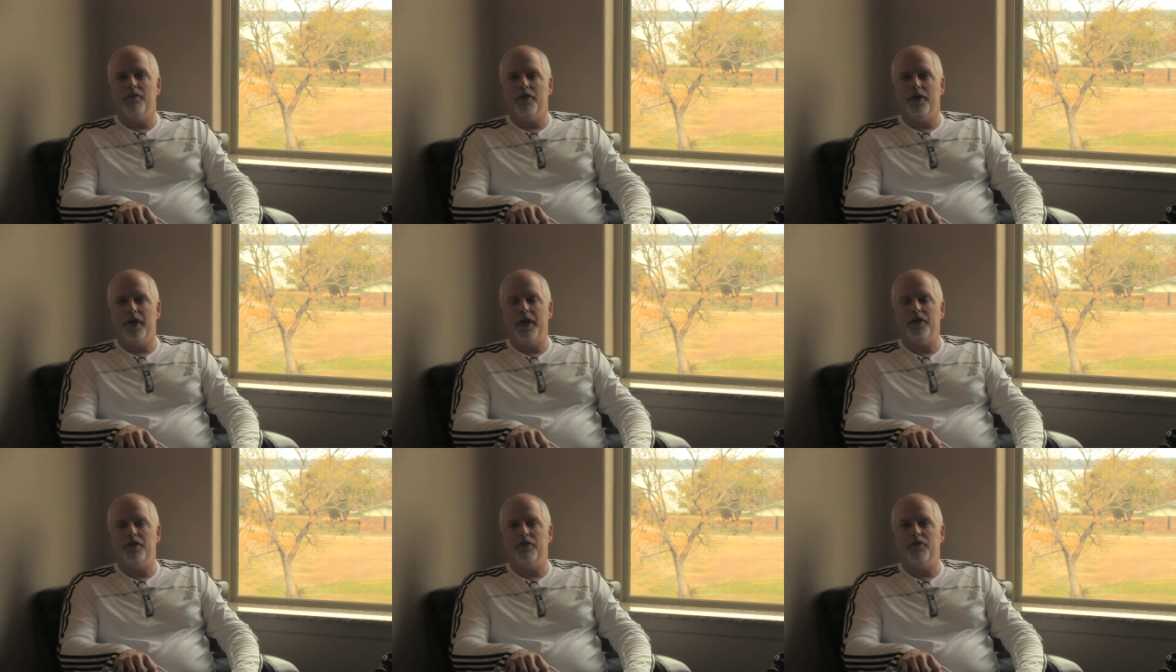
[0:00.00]

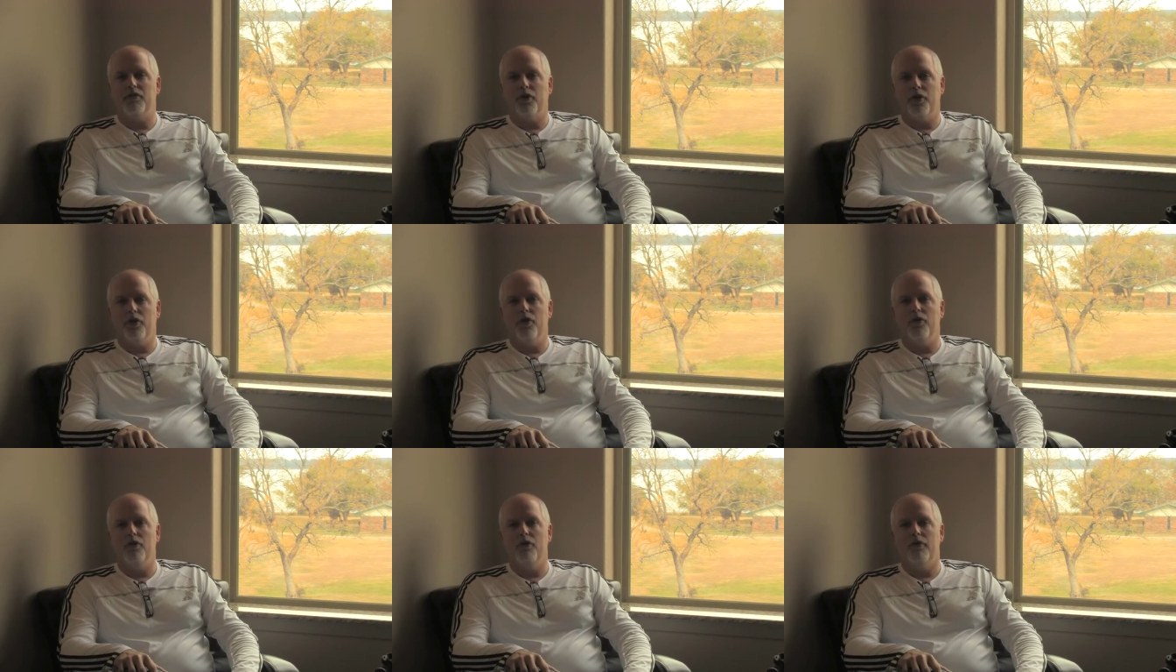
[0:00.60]
invitation for
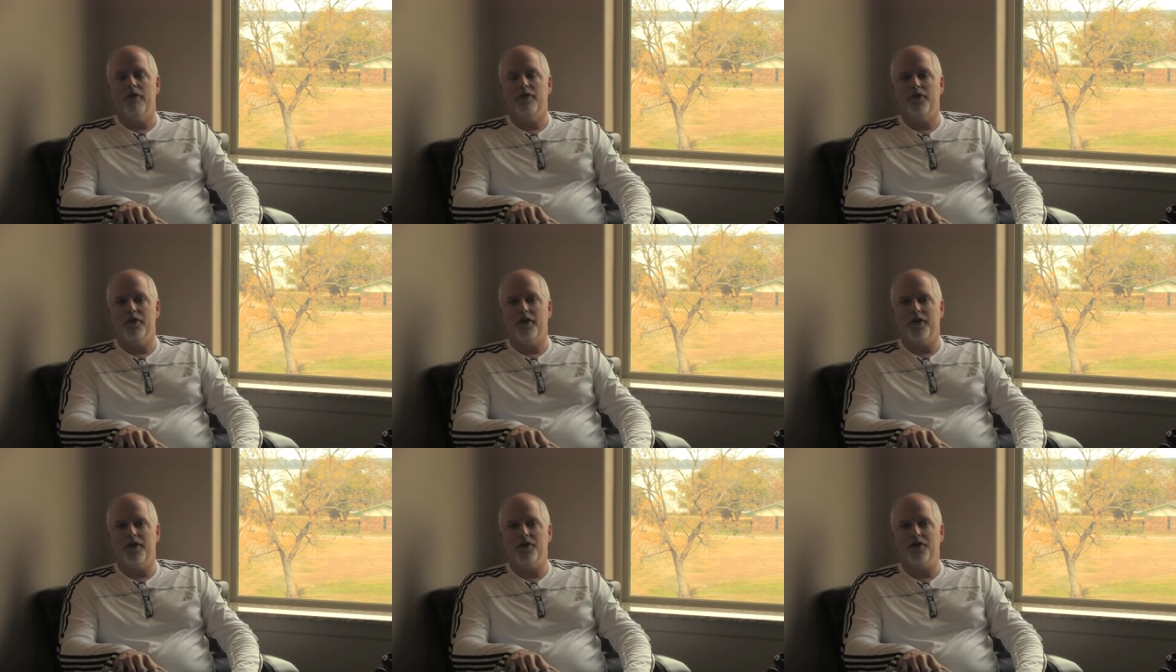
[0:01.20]
you to
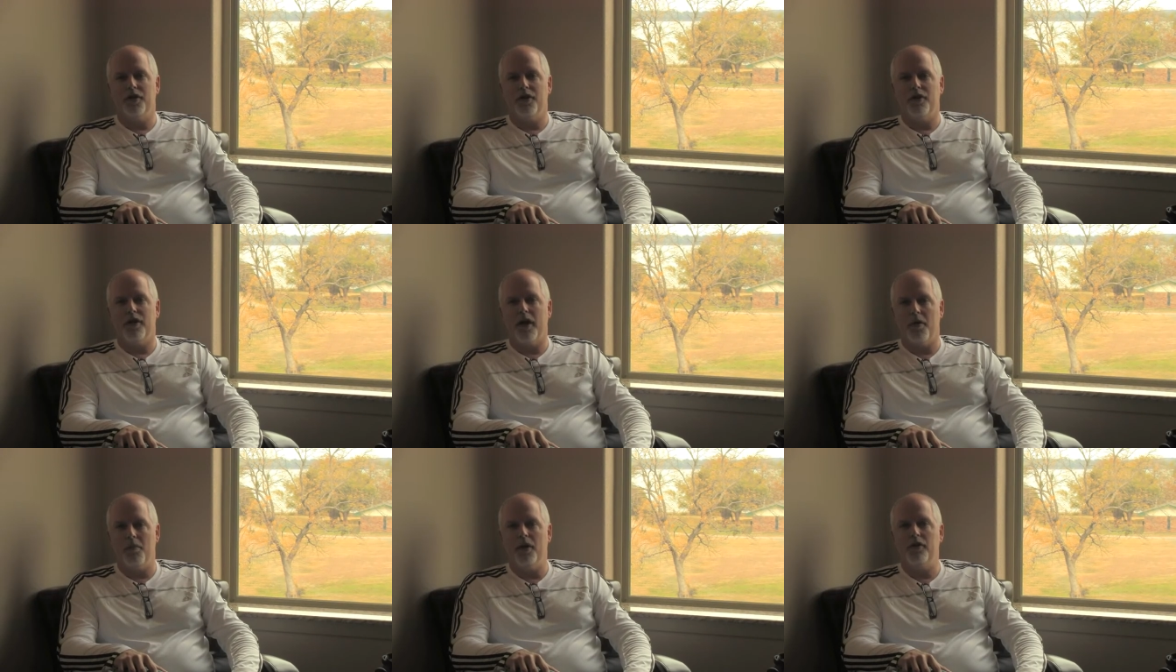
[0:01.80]
consider
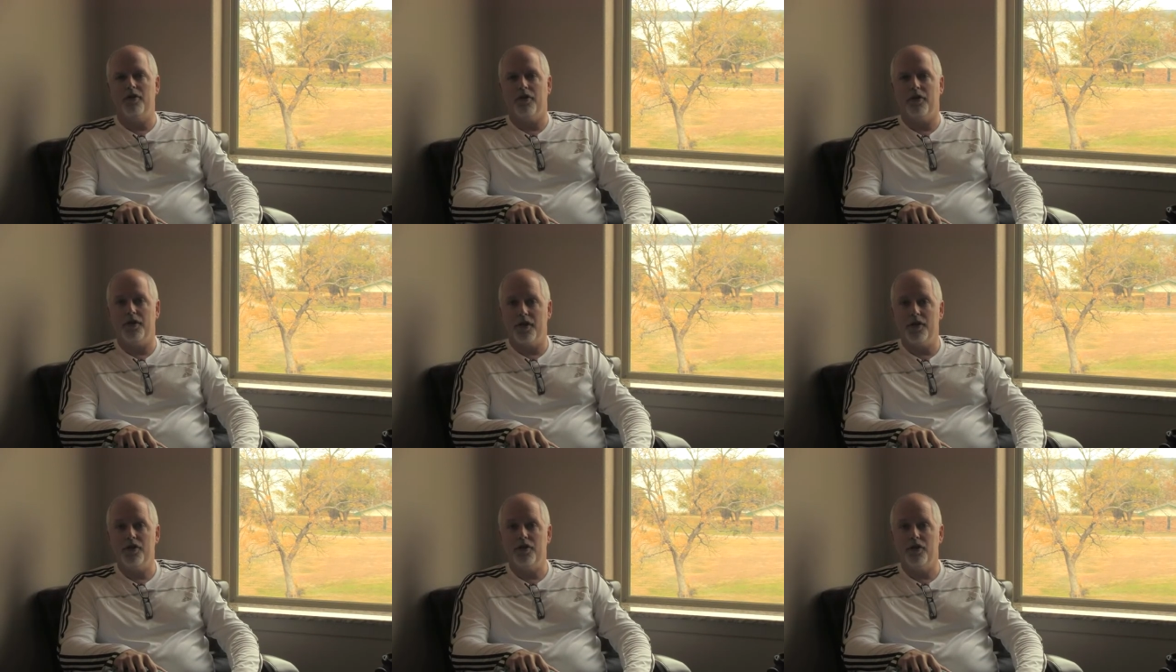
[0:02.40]
coming to
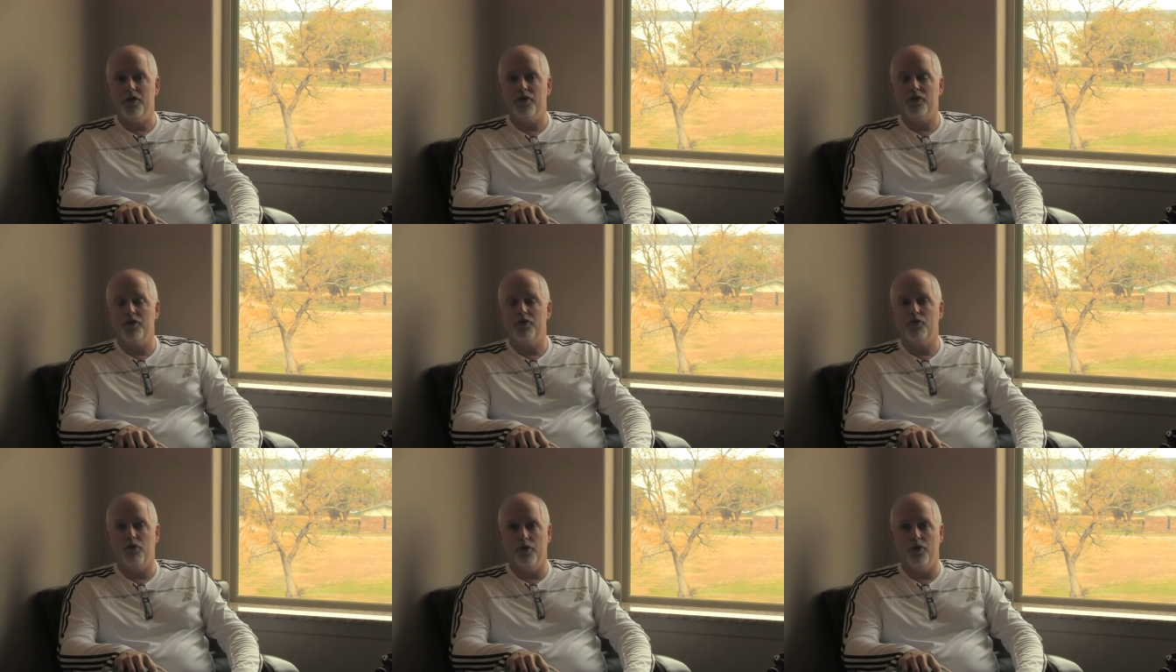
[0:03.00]
this
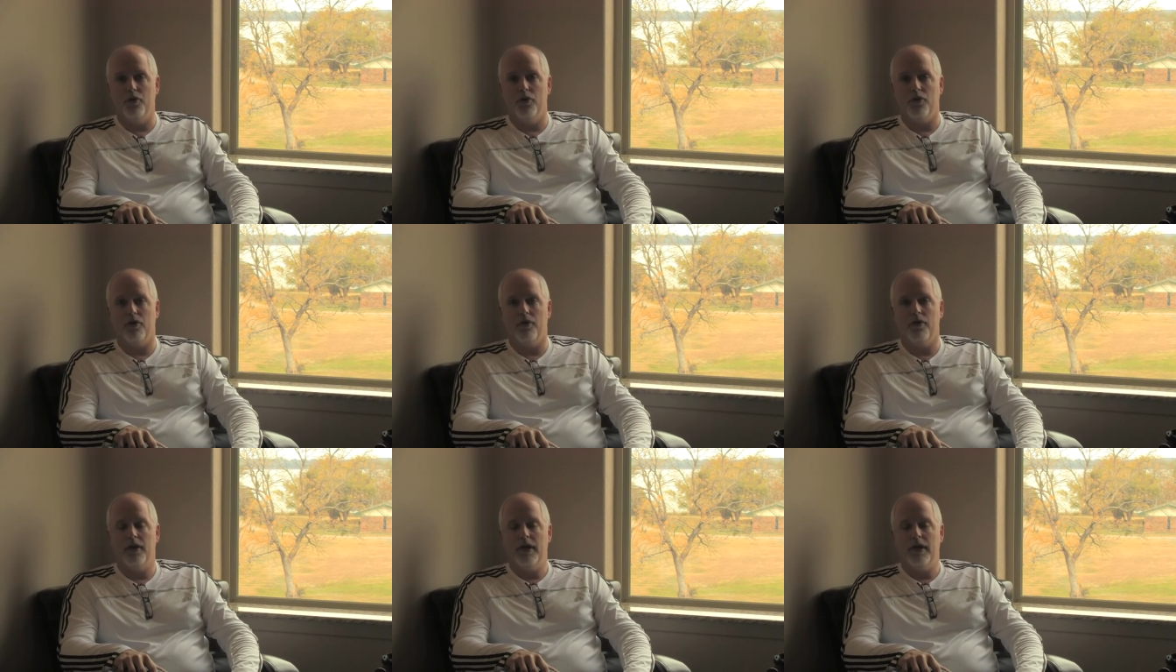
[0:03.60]
year's Renewal.